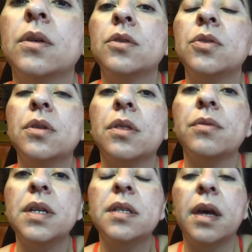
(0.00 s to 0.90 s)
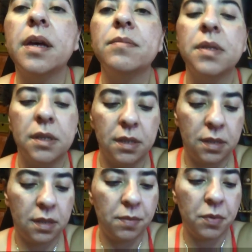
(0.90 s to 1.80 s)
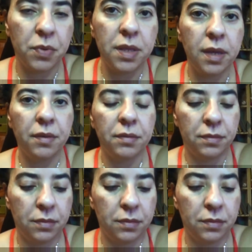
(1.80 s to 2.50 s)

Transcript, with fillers: two to three times. Let me read that